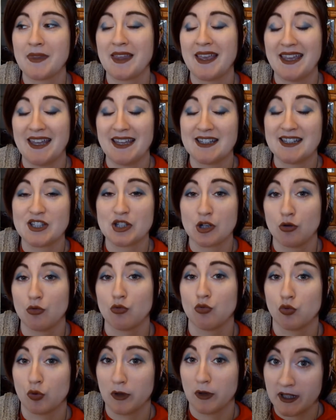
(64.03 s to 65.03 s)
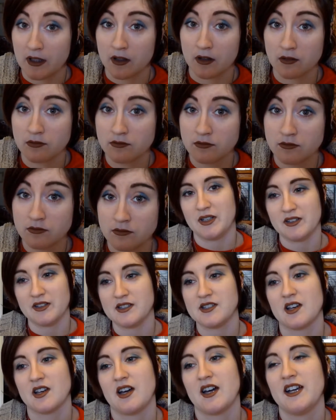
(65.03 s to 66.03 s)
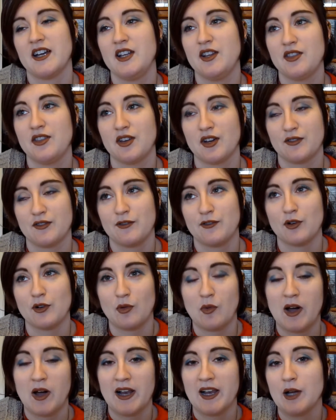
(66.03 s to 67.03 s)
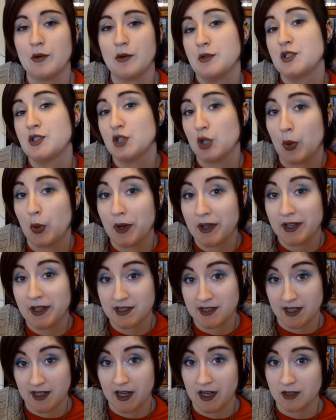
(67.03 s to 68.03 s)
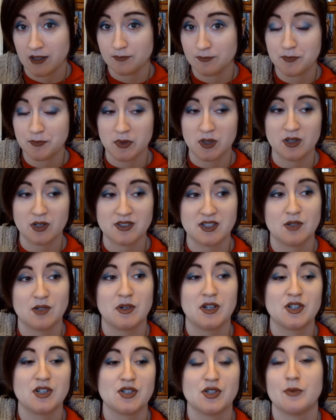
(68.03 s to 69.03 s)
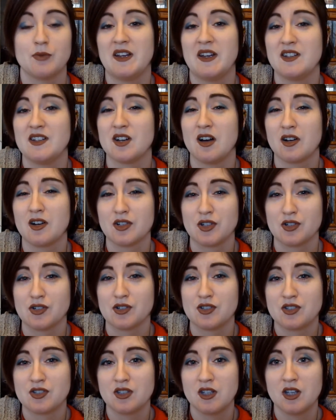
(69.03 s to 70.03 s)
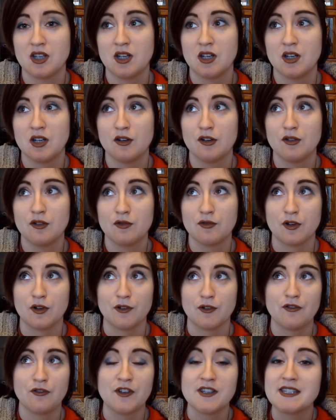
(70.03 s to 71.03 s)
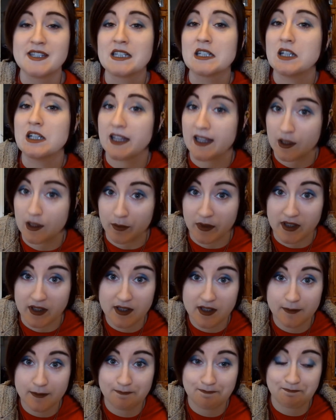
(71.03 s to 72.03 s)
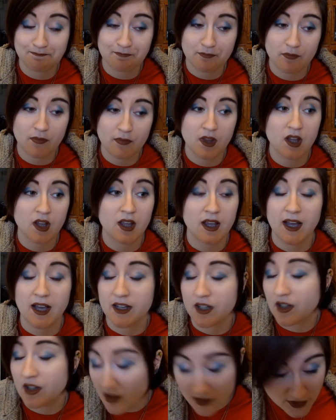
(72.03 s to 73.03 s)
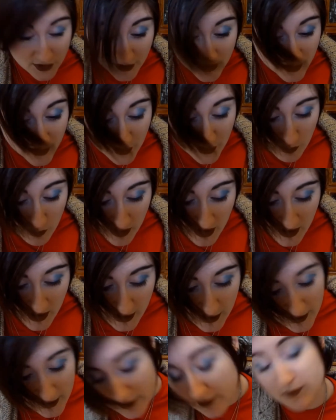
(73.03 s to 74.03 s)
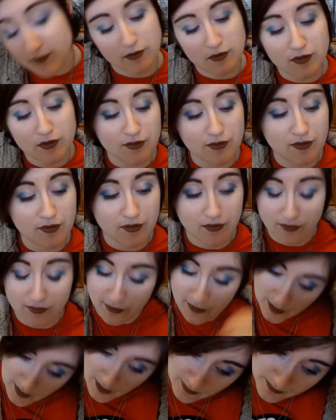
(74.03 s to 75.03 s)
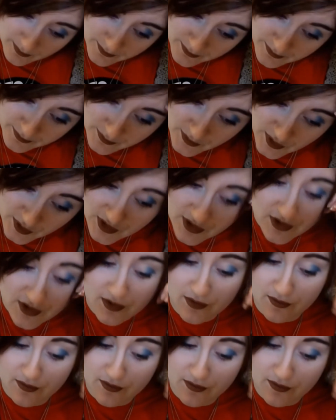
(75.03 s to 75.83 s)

it's real. Because I thought for a while I was going insane because I went to so many doctors for physical ailments, and it all turned out to be from just